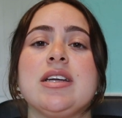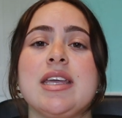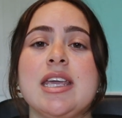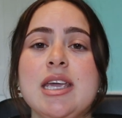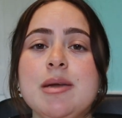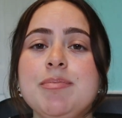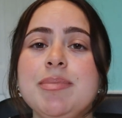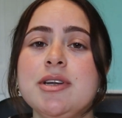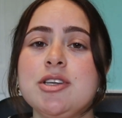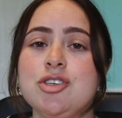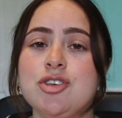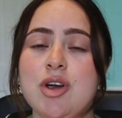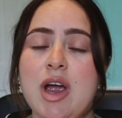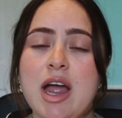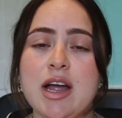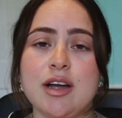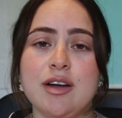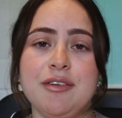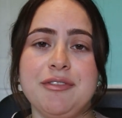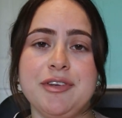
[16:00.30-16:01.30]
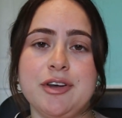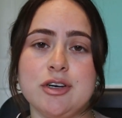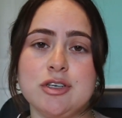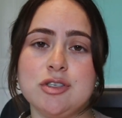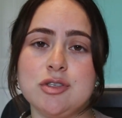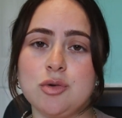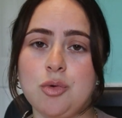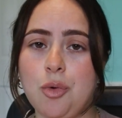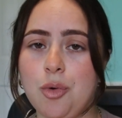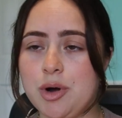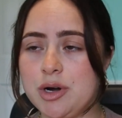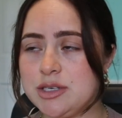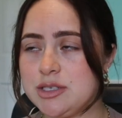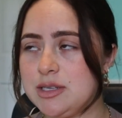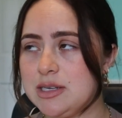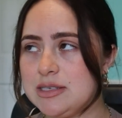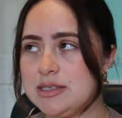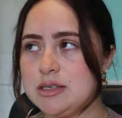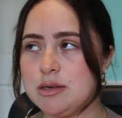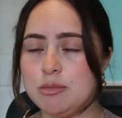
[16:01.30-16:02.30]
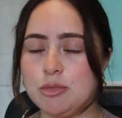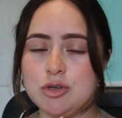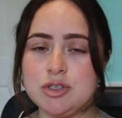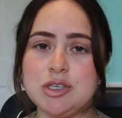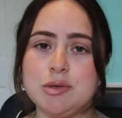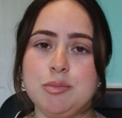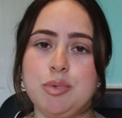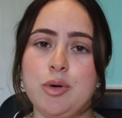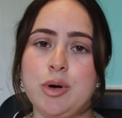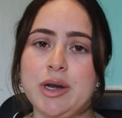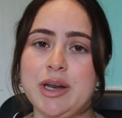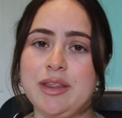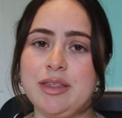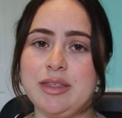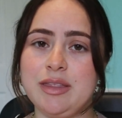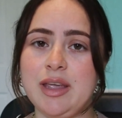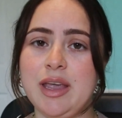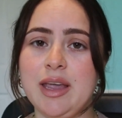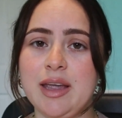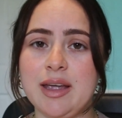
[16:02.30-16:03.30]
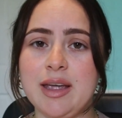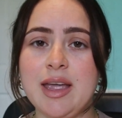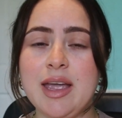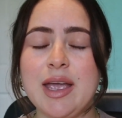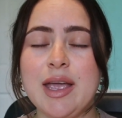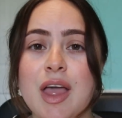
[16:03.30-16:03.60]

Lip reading: keep a track of your scores. That's the most important thing.